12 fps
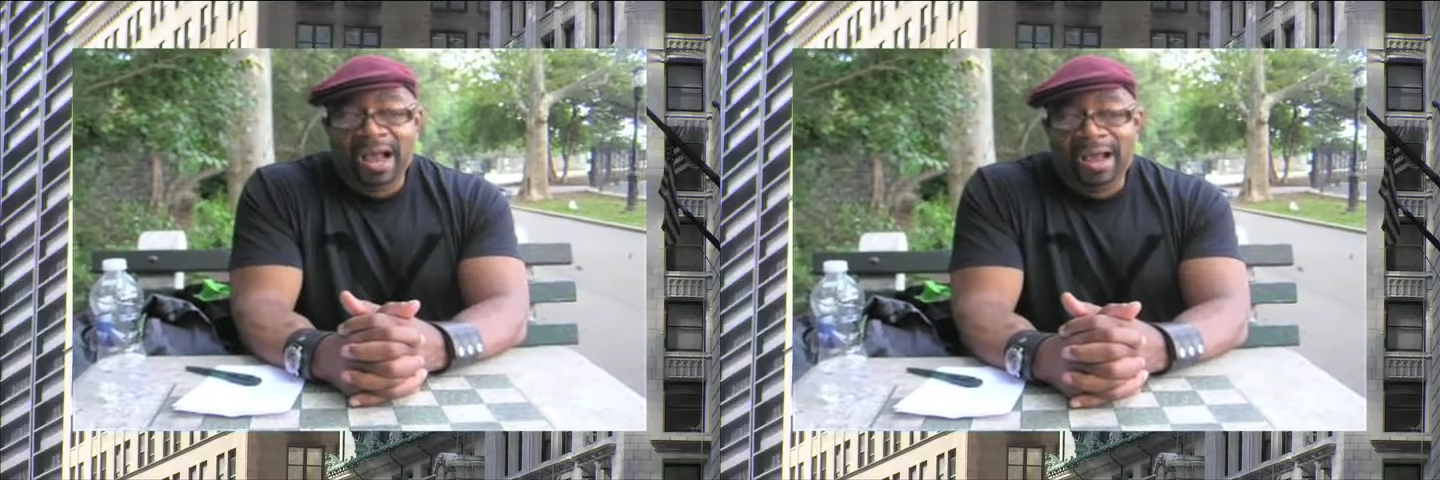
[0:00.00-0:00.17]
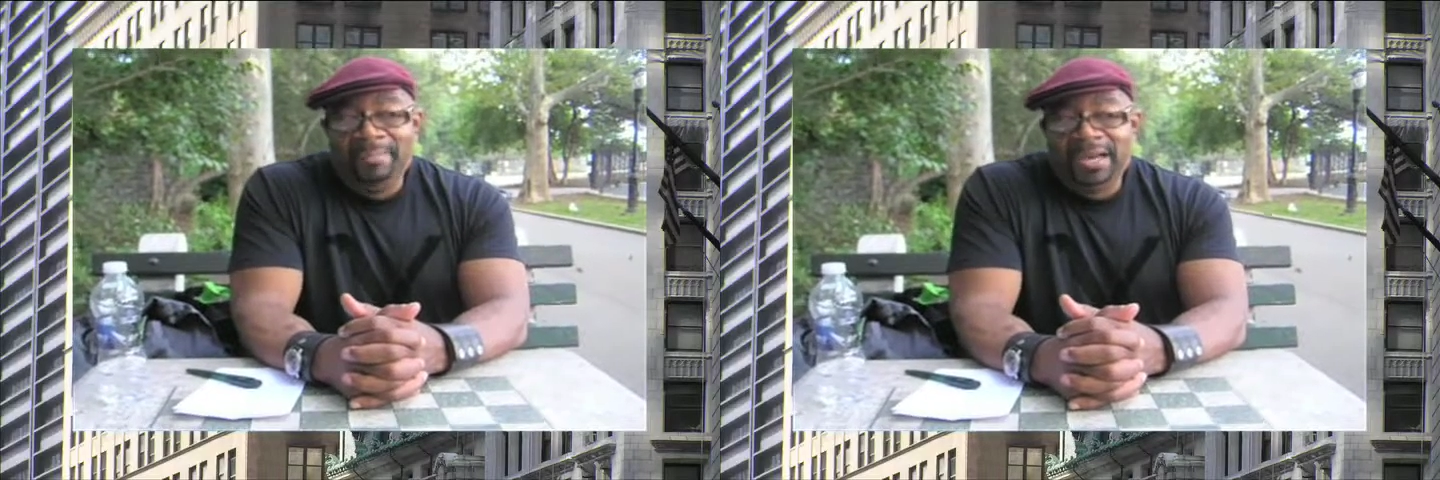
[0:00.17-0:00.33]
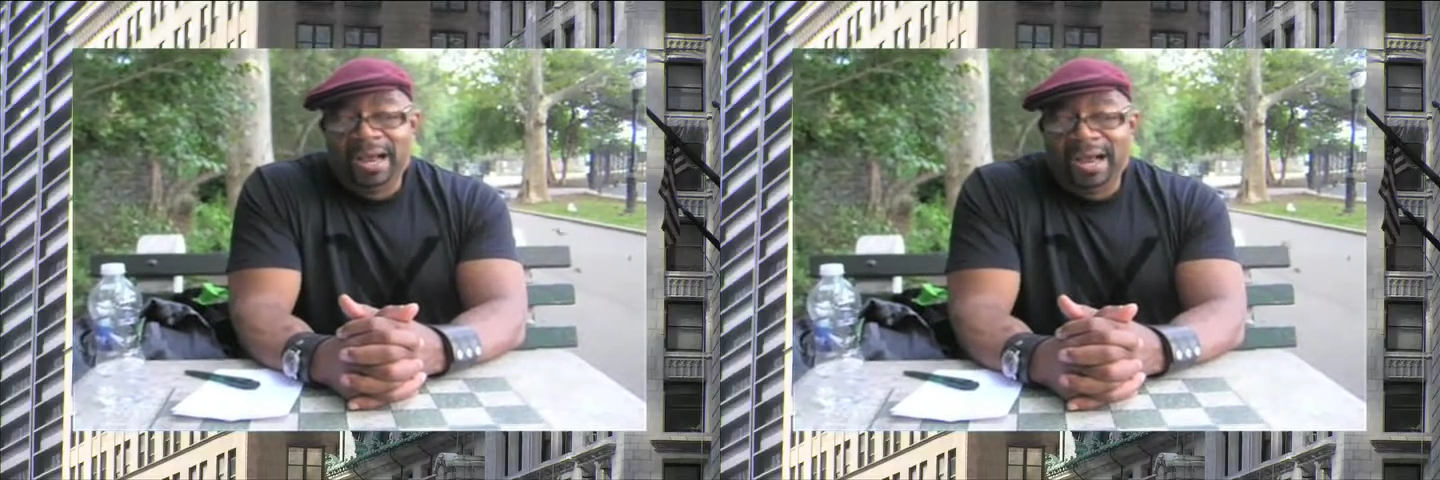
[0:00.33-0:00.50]

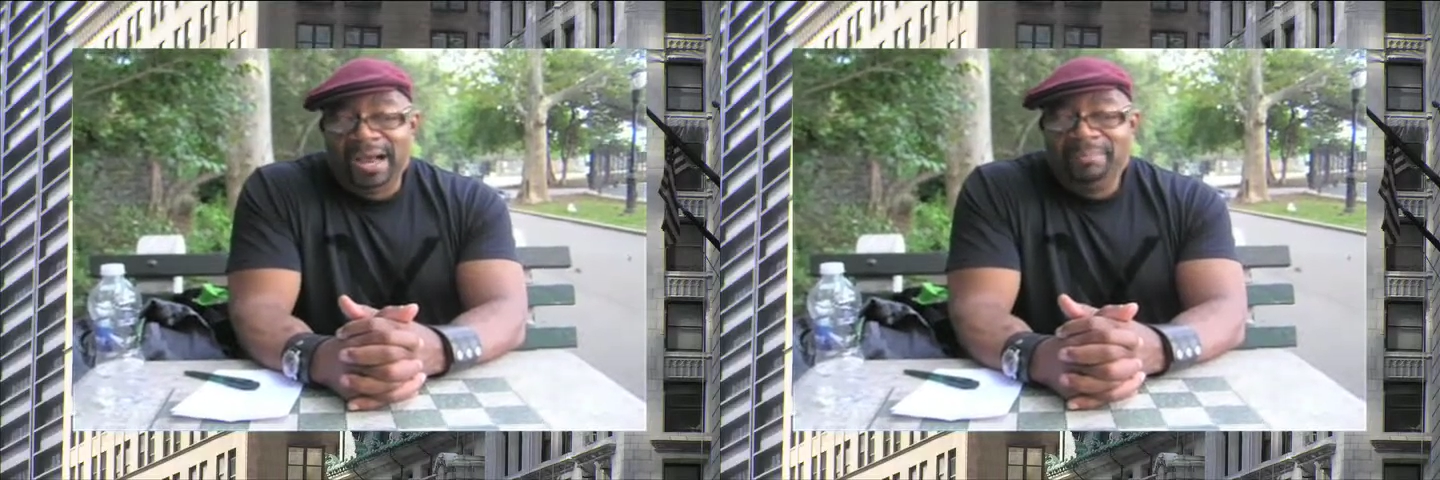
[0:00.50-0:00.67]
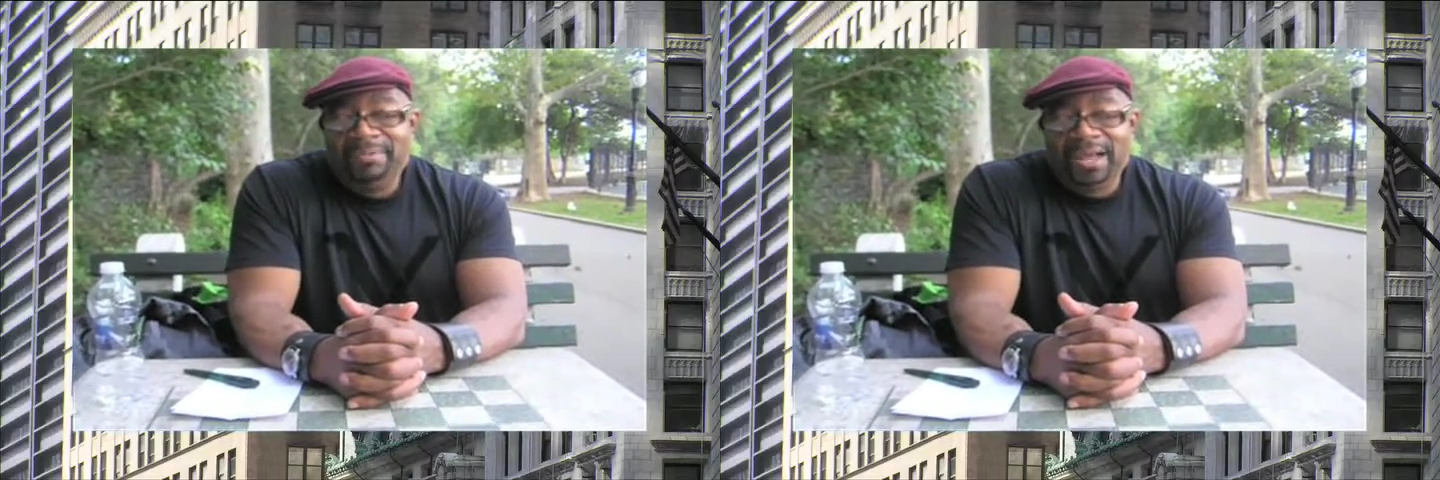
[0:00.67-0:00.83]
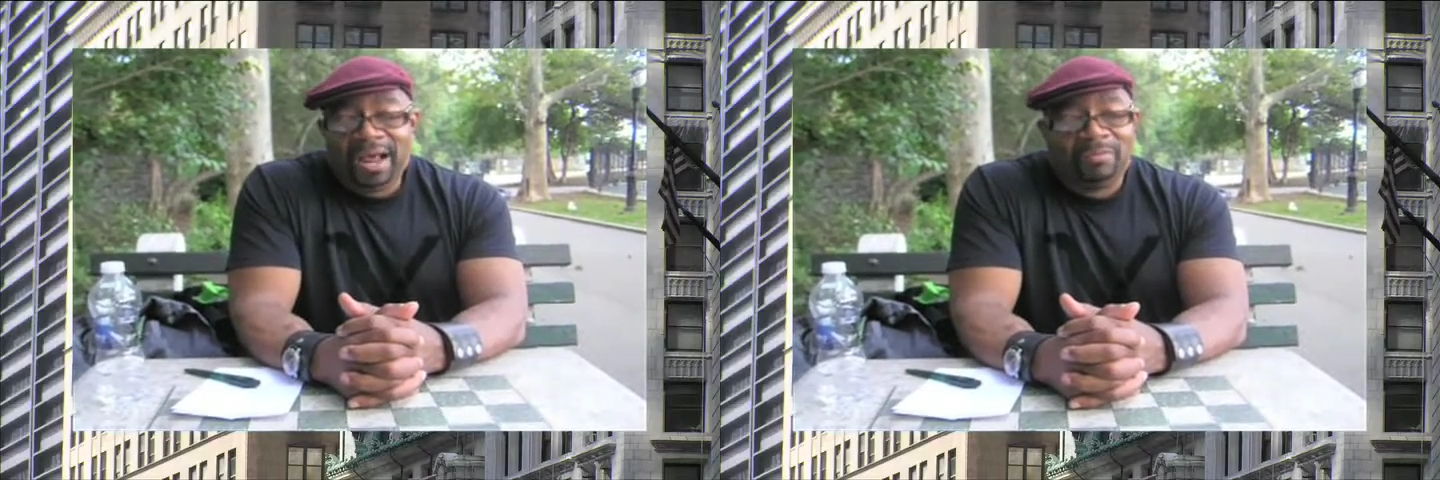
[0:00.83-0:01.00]
I
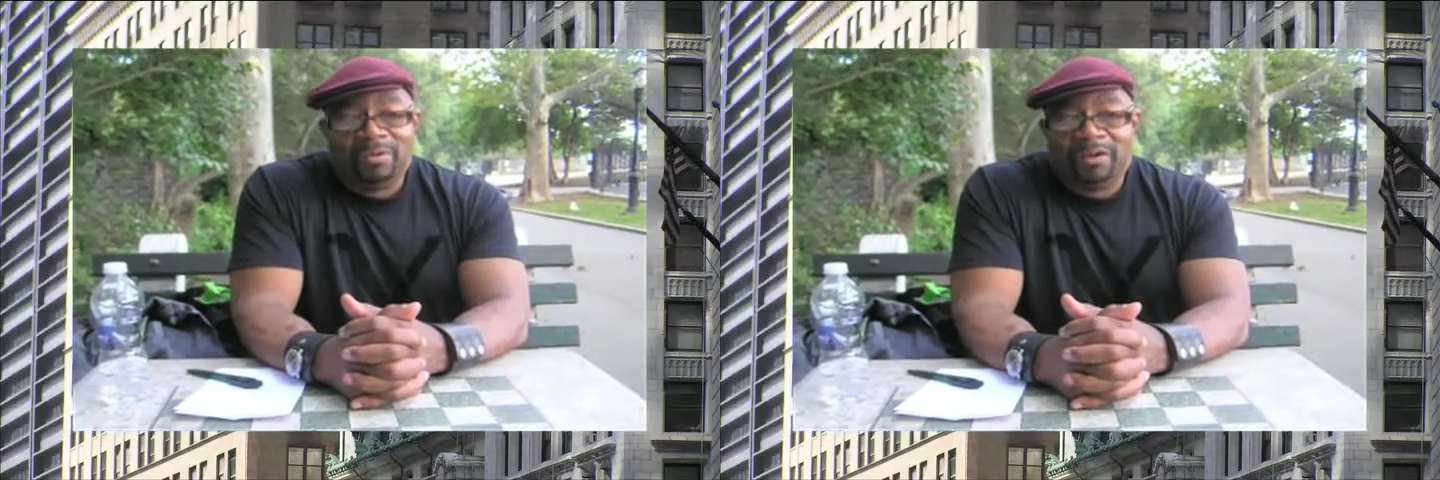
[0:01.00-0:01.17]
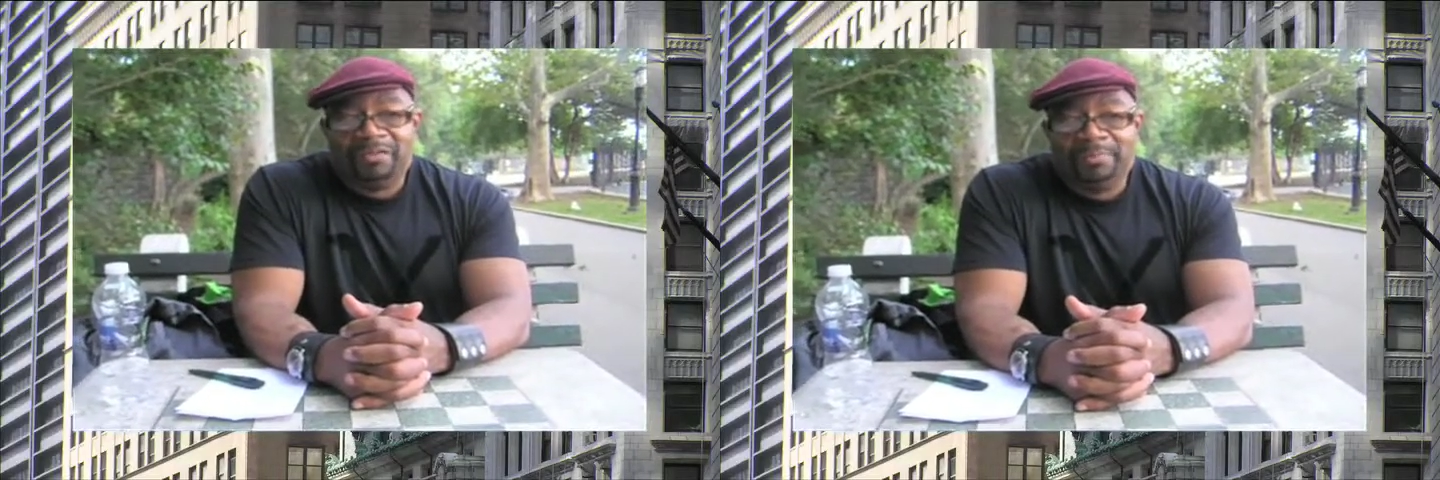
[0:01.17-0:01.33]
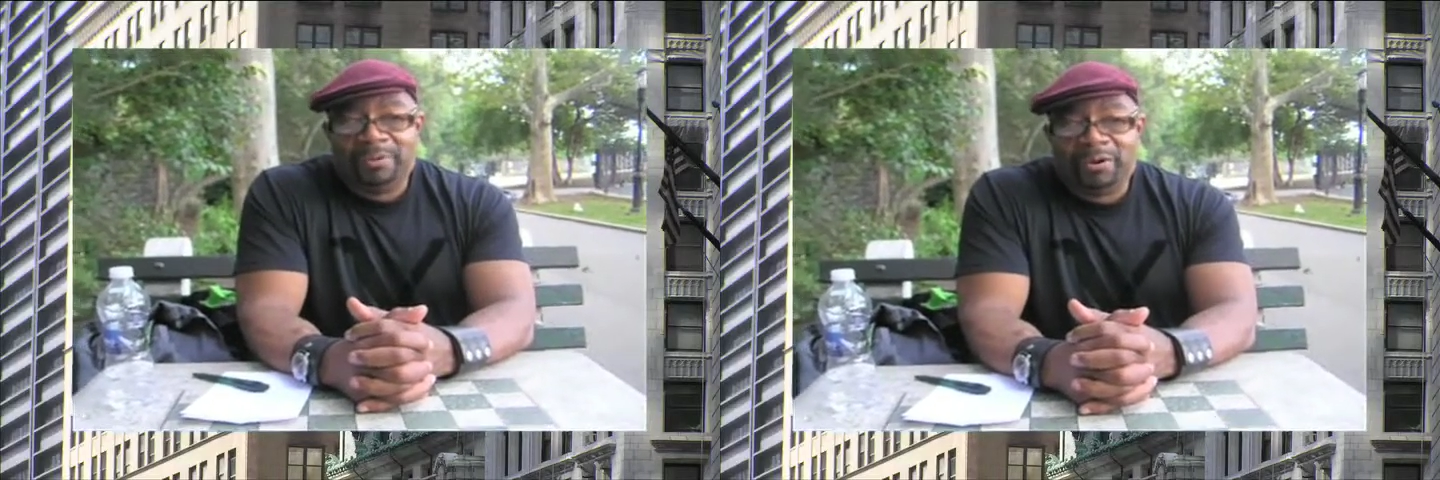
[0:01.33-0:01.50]
am not a
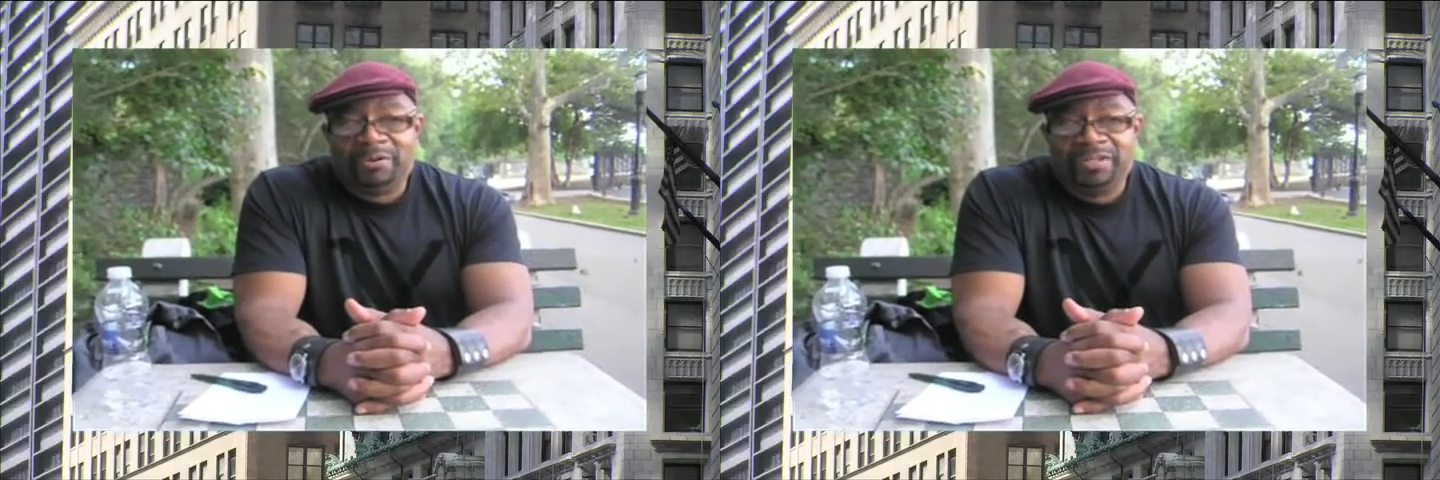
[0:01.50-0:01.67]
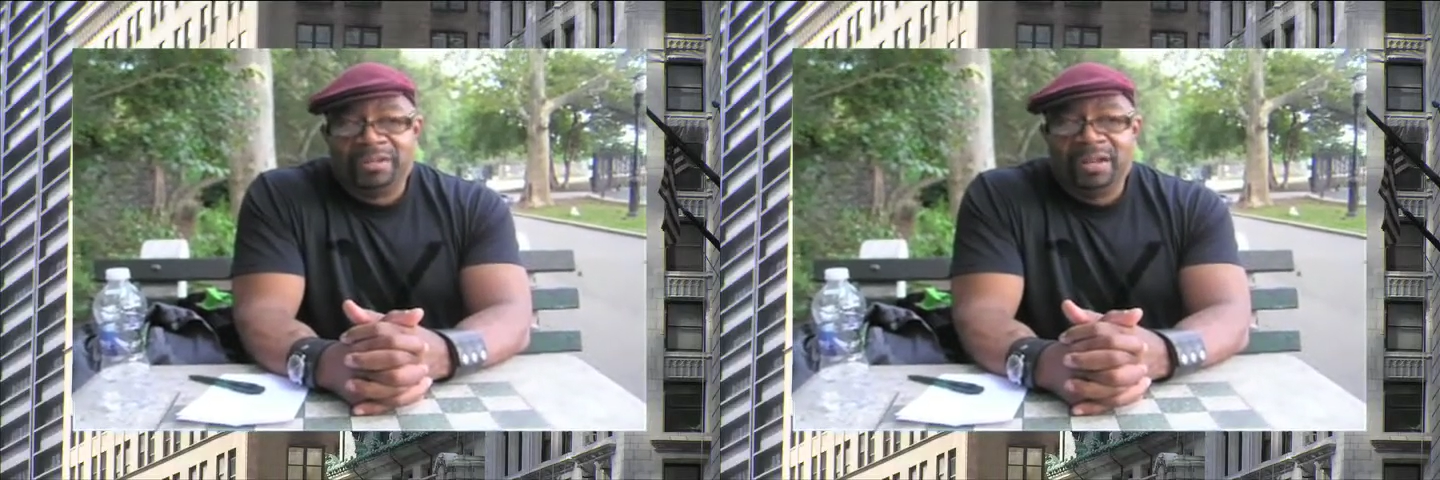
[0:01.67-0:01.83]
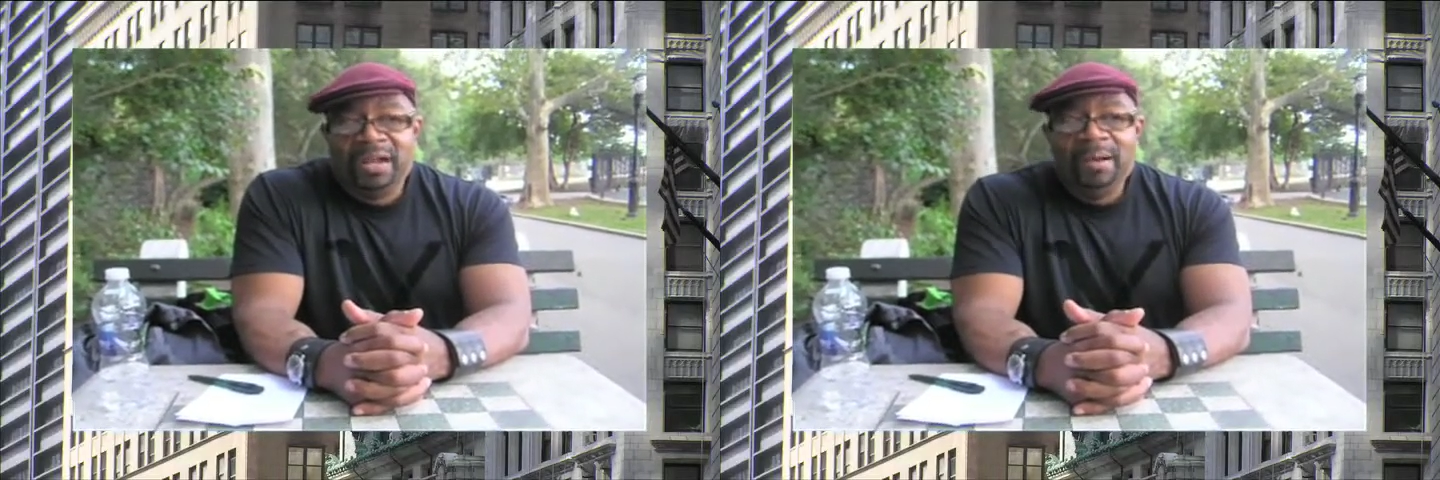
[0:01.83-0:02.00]
wealthy
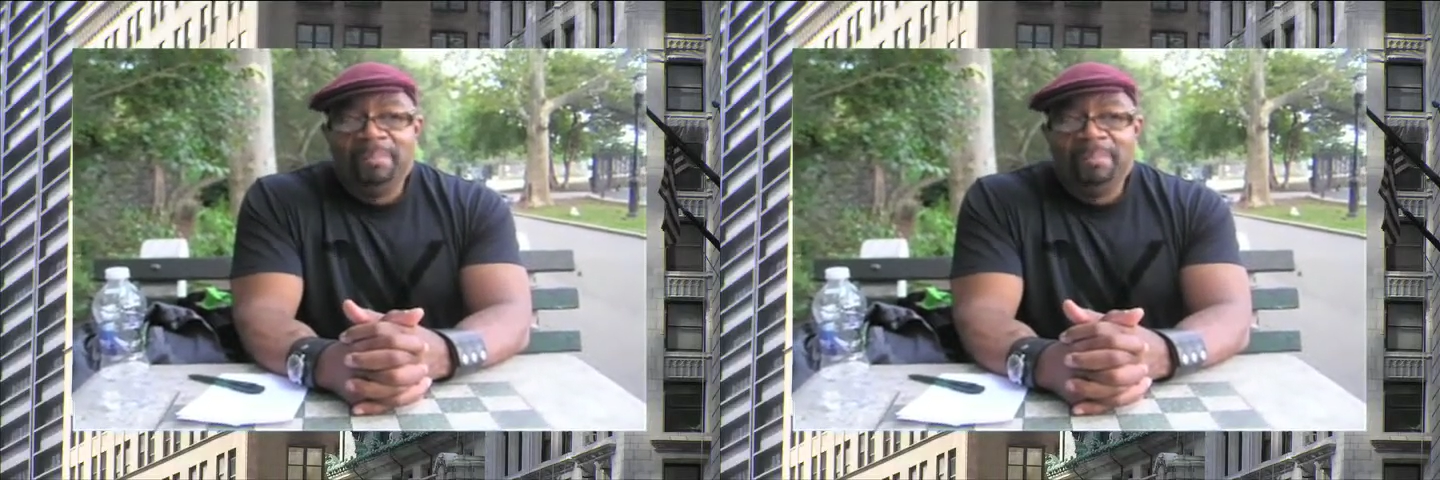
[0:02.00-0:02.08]
person,